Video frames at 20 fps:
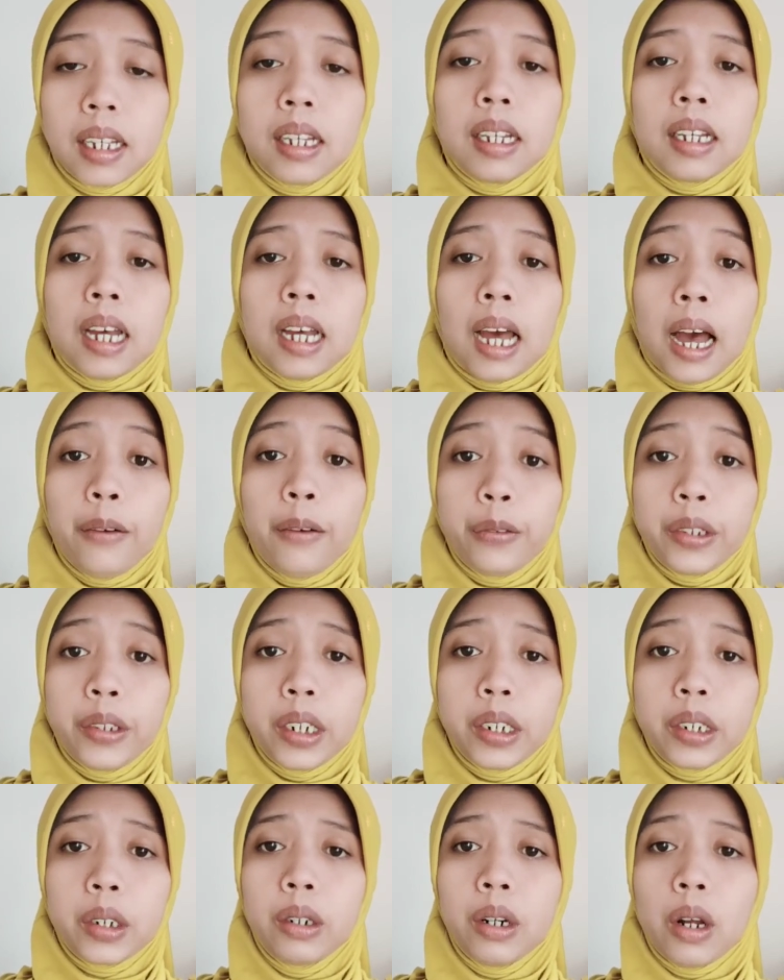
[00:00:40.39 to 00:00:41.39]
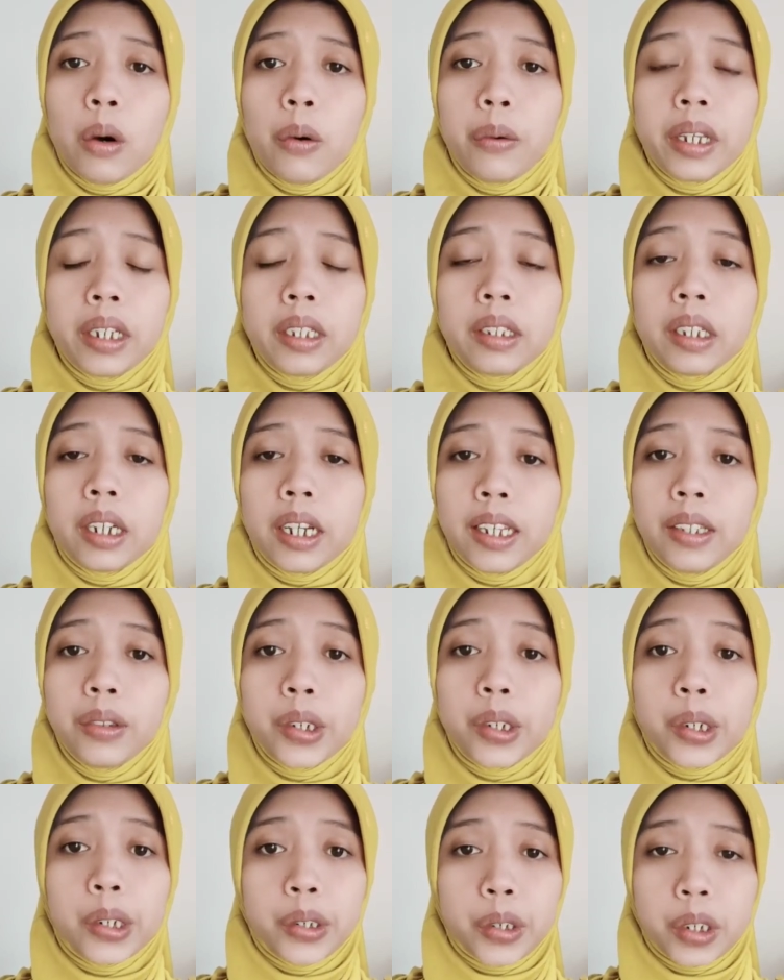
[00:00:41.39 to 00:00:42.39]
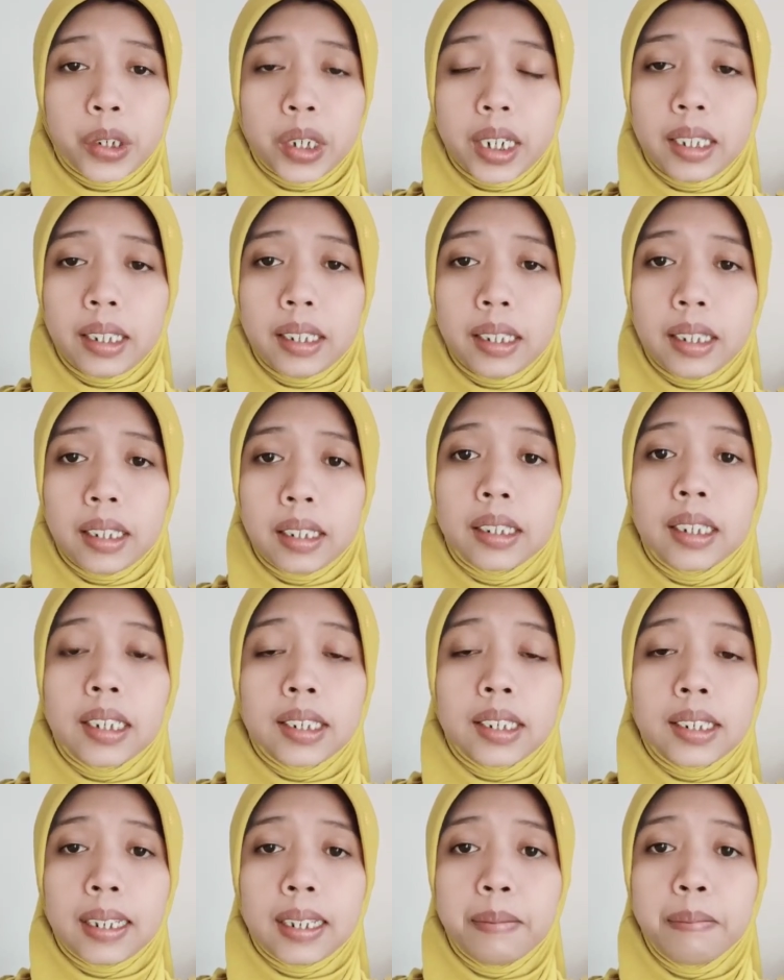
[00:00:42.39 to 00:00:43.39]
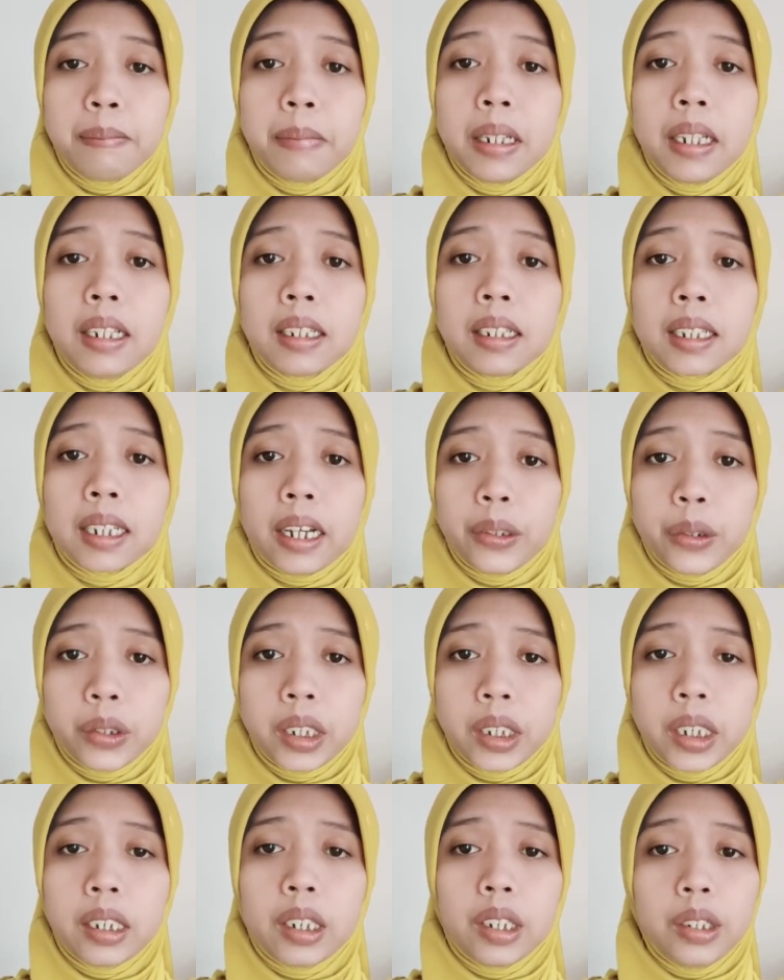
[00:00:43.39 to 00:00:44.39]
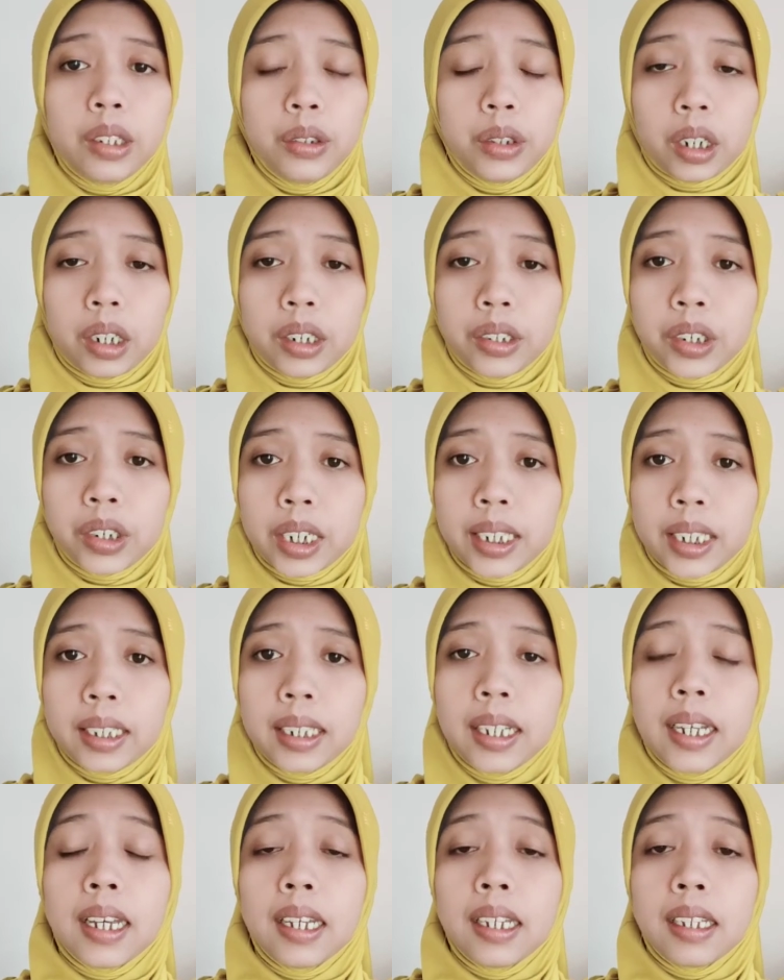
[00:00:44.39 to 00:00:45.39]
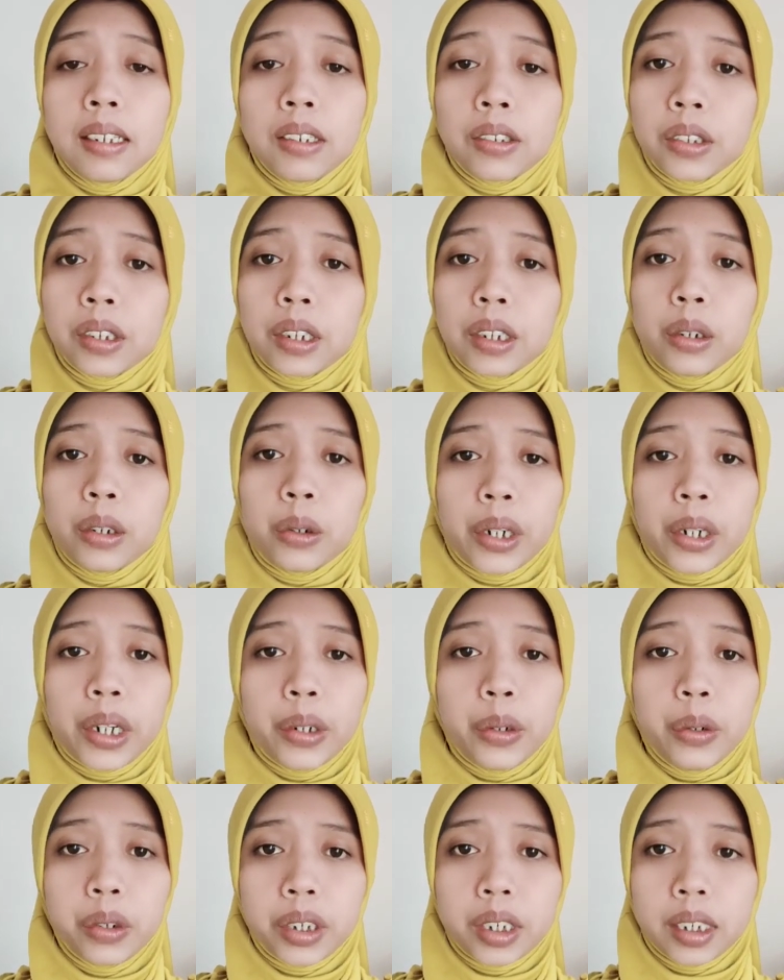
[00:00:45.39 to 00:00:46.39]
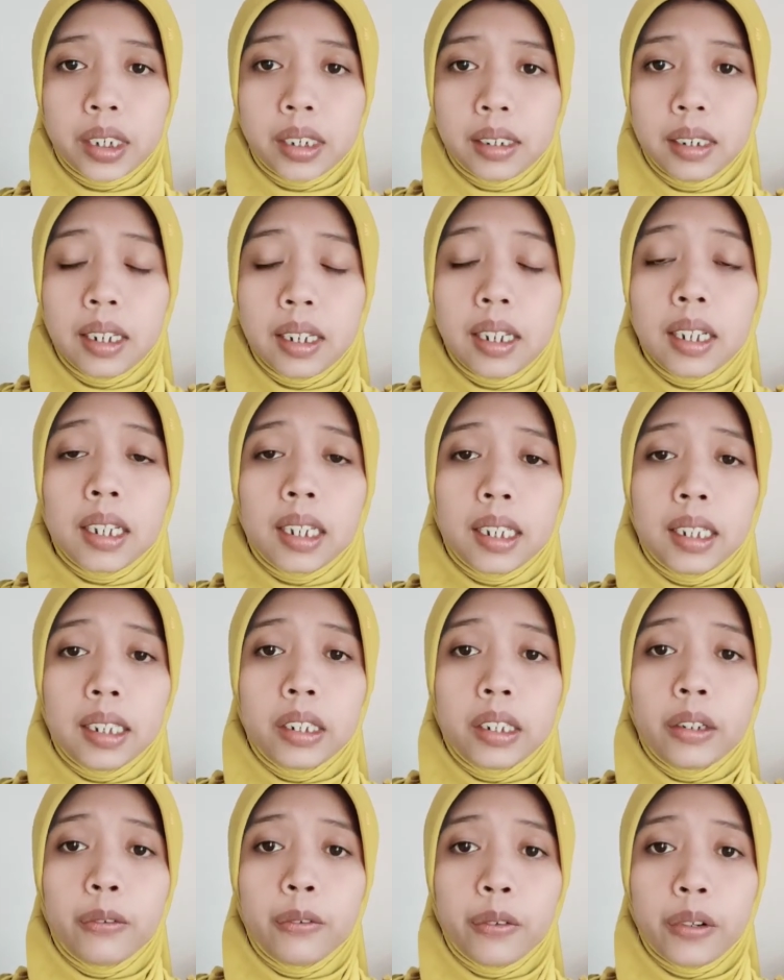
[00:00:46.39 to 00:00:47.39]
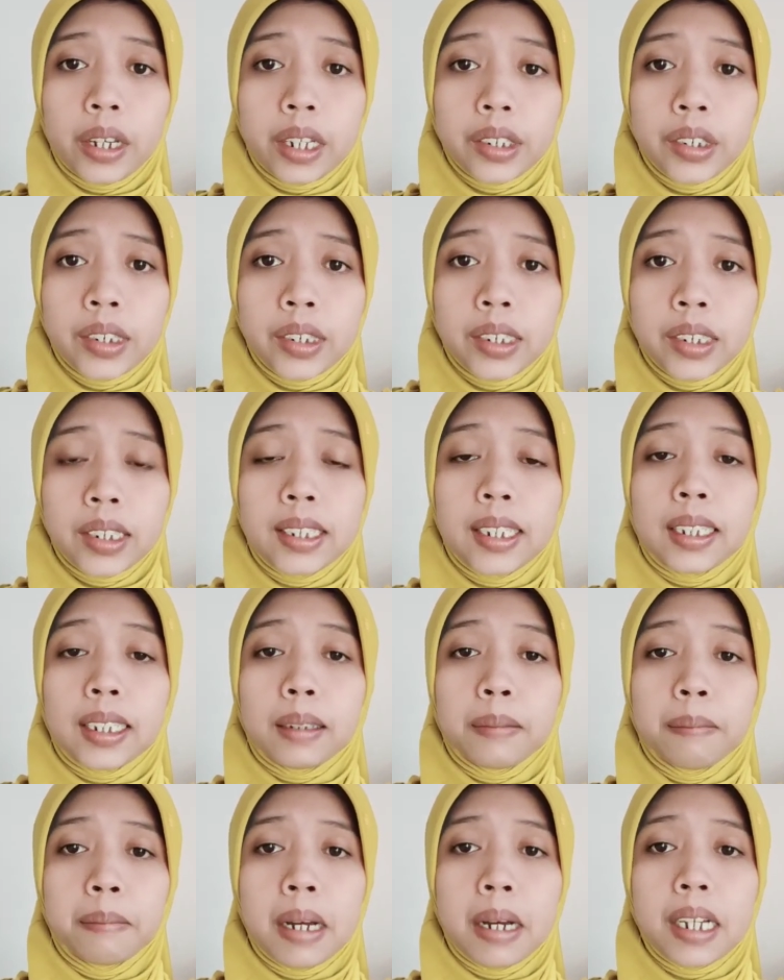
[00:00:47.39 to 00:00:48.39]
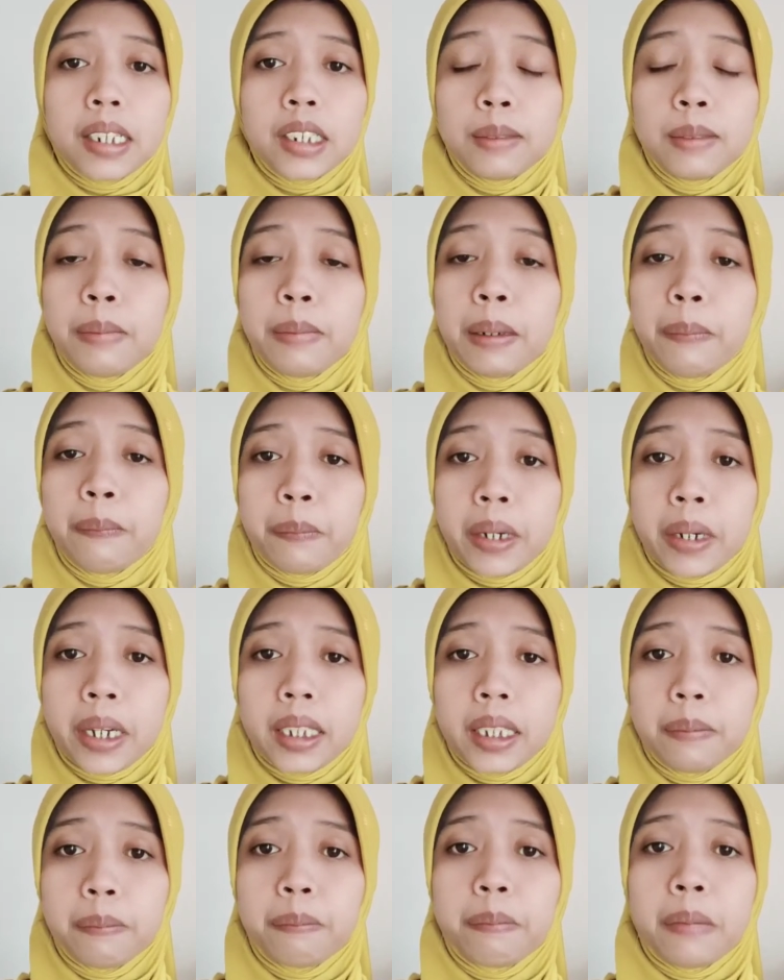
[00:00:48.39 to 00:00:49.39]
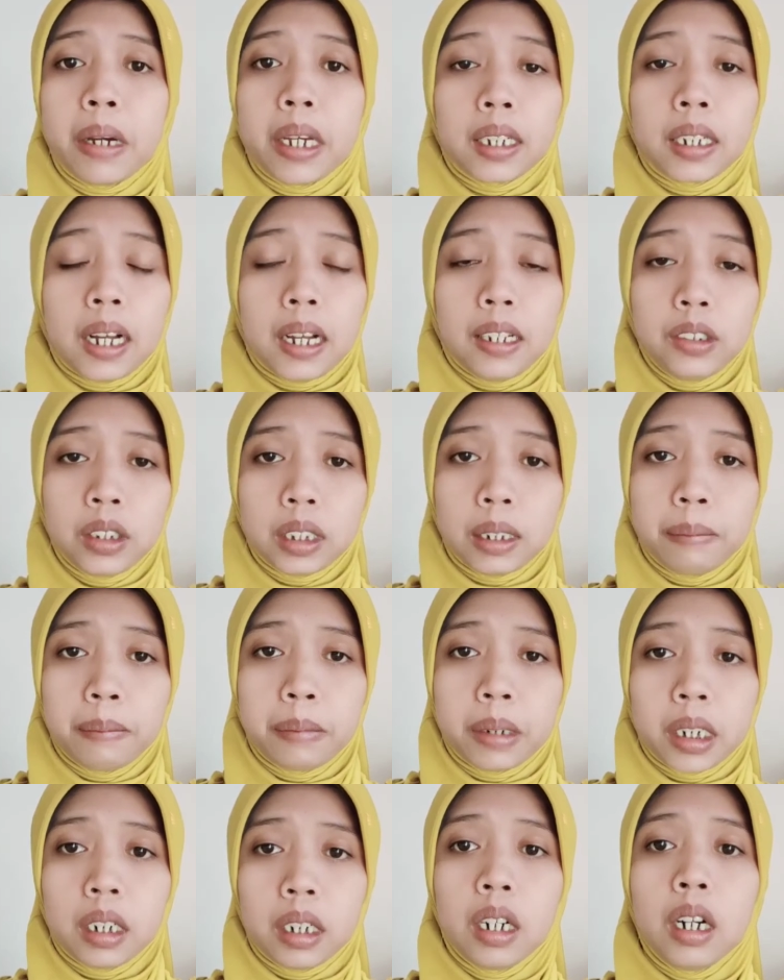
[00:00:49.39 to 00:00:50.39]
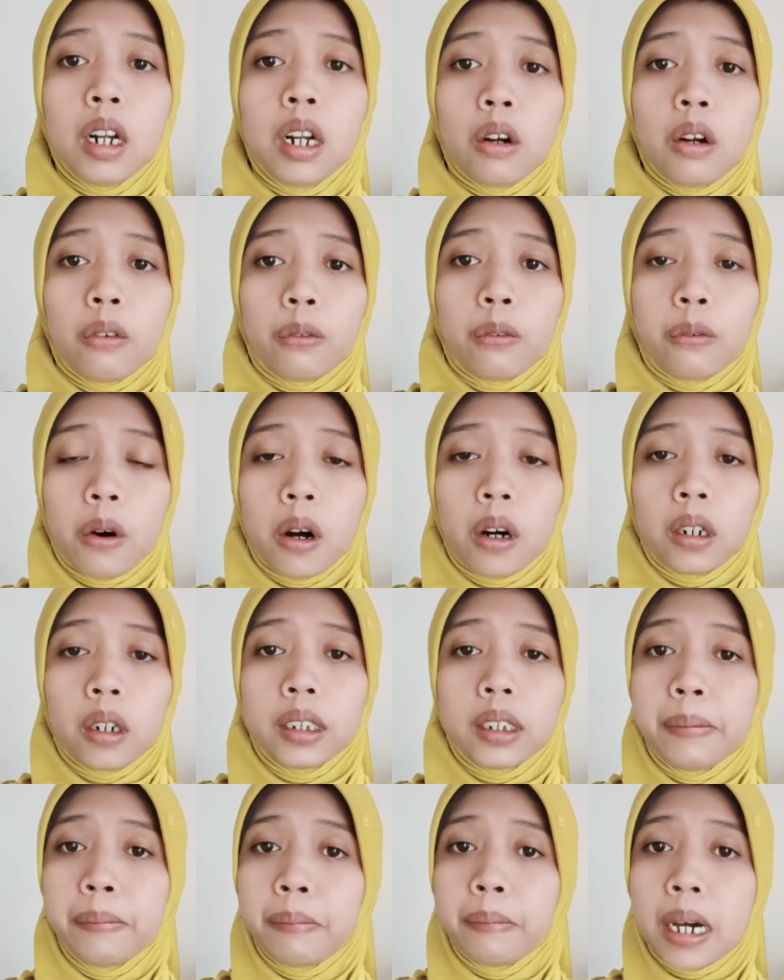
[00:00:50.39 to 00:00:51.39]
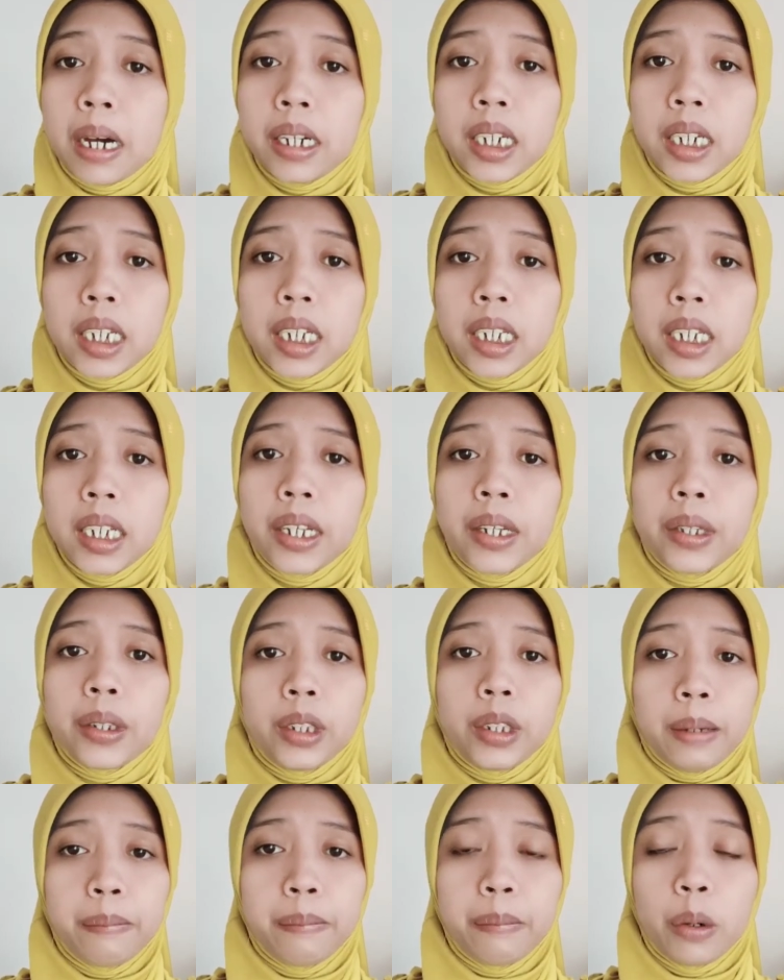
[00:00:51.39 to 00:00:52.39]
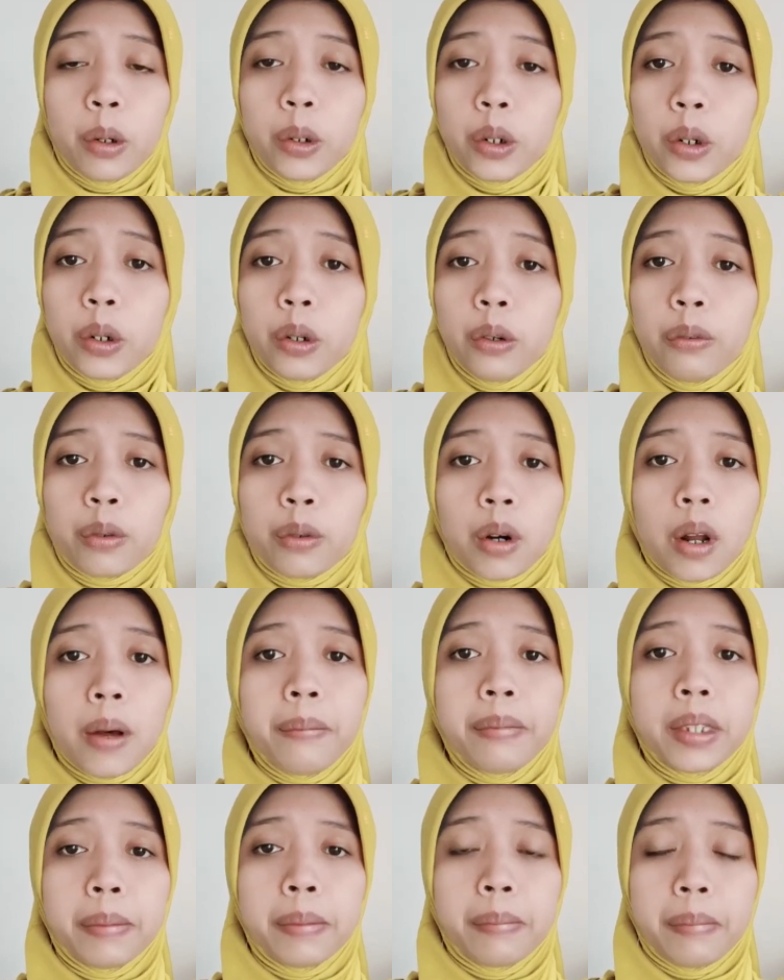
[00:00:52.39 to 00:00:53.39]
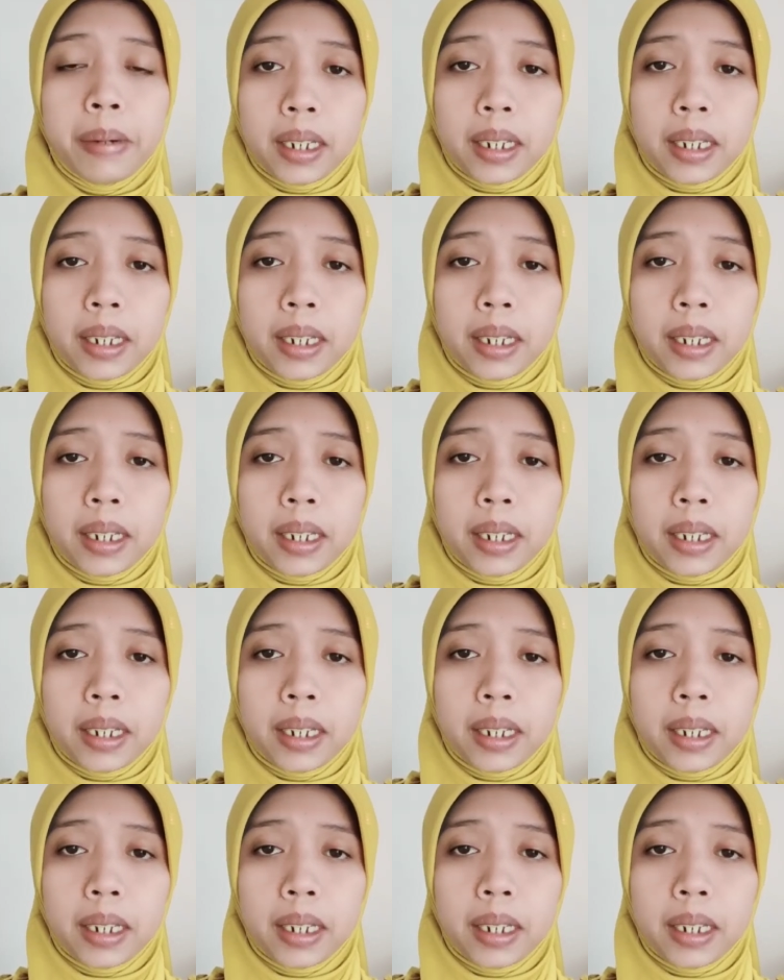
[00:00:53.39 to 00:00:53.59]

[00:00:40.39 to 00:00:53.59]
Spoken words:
After knowing the interest rate, the simple cutting interest rate is a reduction in the fees that must be paid by customer for the money they borrow from the bank.